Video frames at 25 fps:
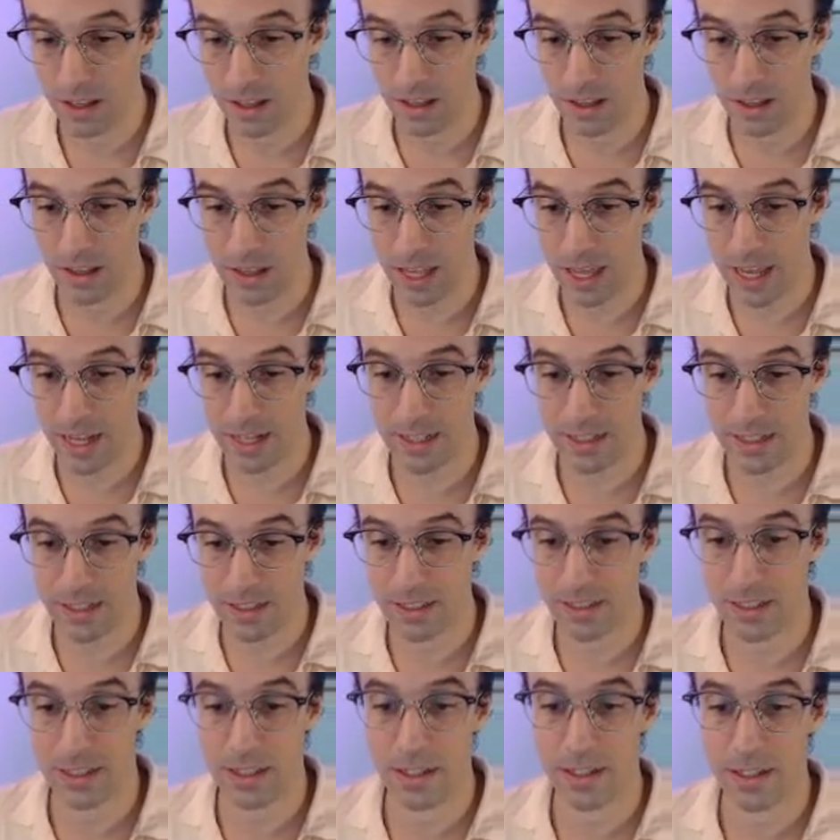
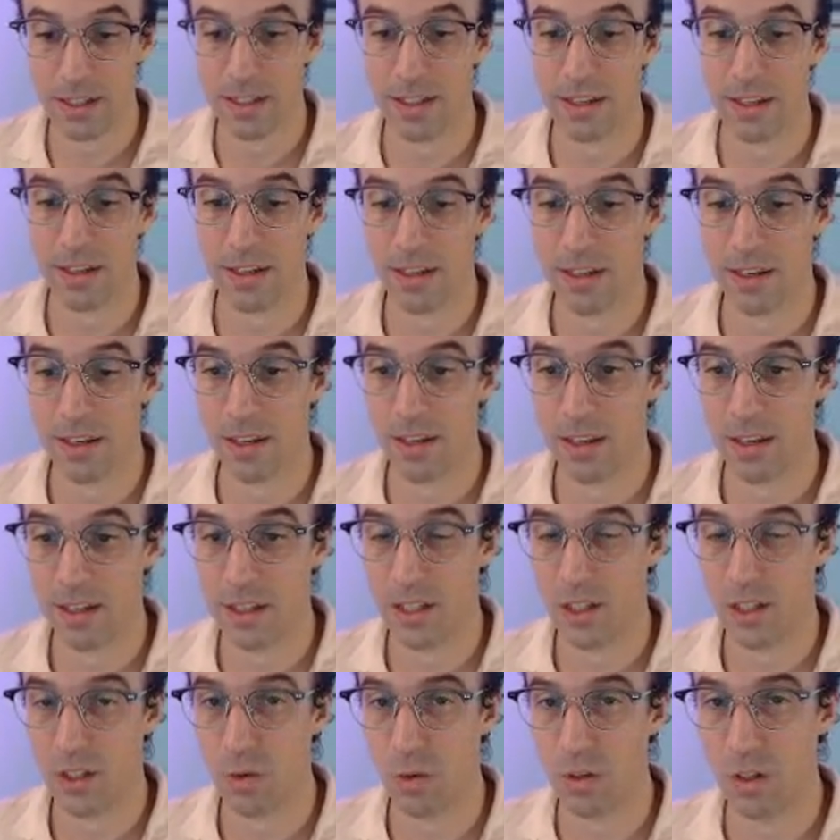let's
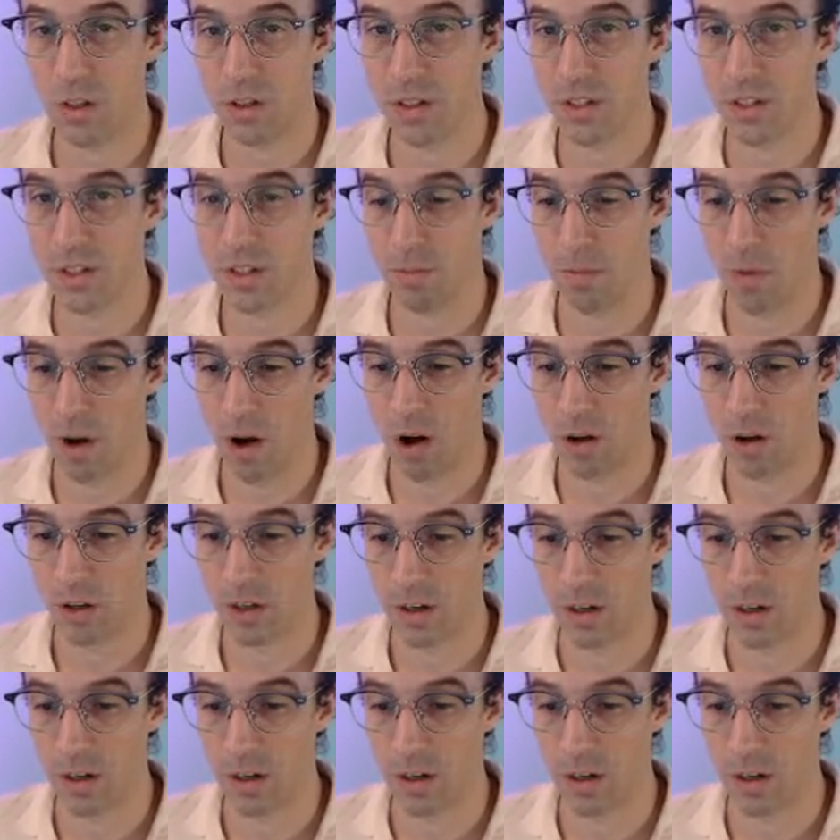do a little smaller